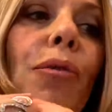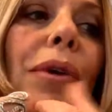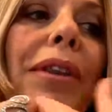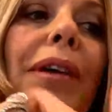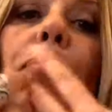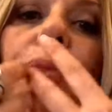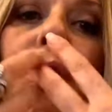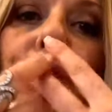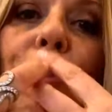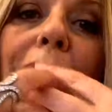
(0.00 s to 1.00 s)
with a
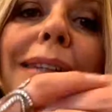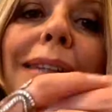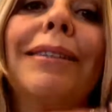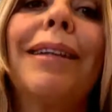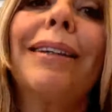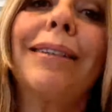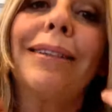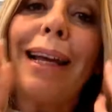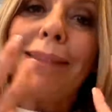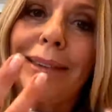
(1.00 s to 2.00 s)
personality
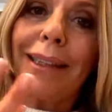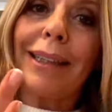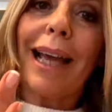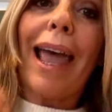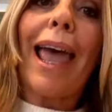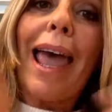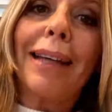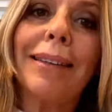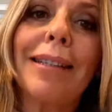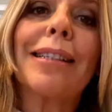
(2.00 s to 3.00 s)
that
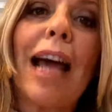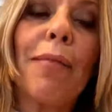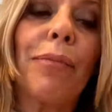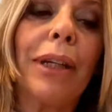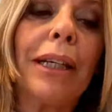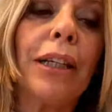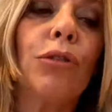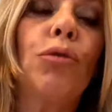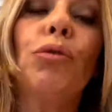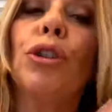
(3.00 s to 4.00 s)
add
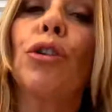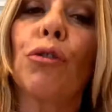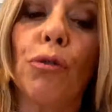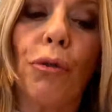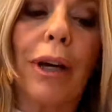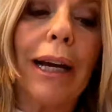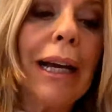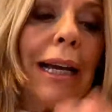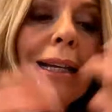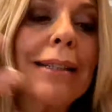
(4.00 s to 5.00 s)
something to your look.
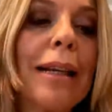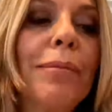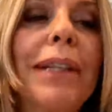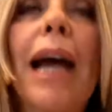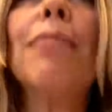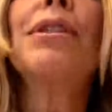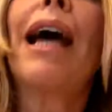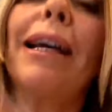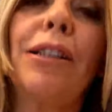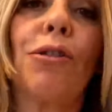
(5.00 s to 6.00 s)

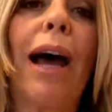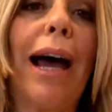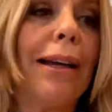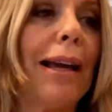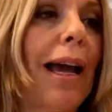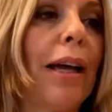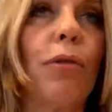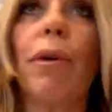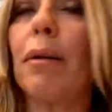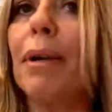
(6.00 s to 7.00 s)
Sometimes I
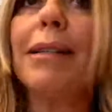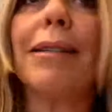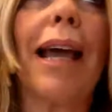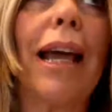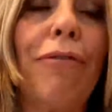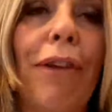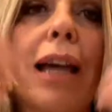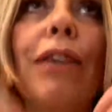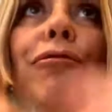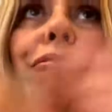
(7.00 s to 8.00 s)
wear myself, I